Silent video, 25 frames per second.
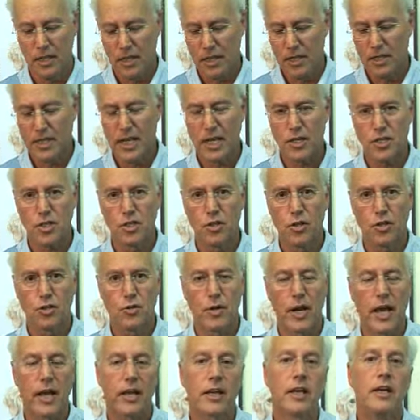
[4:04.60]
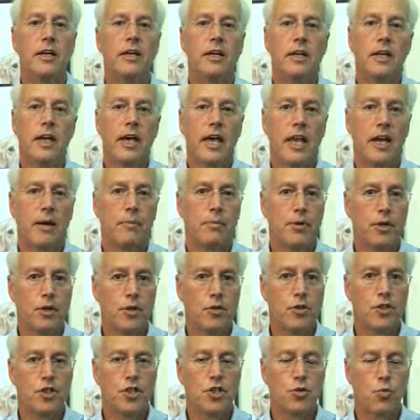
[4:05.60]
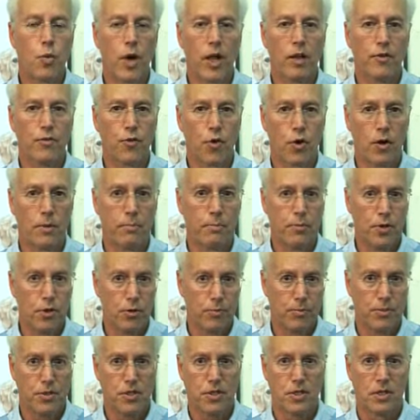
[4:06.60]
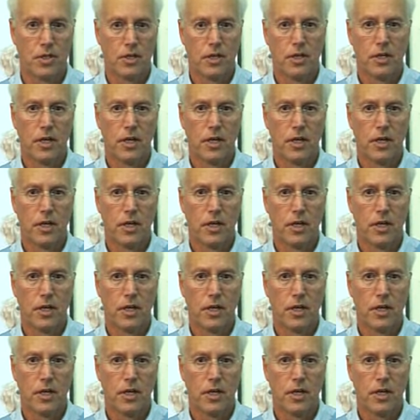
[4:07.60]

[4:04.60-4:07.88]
in the intestinal tract and it produces well-formed poops.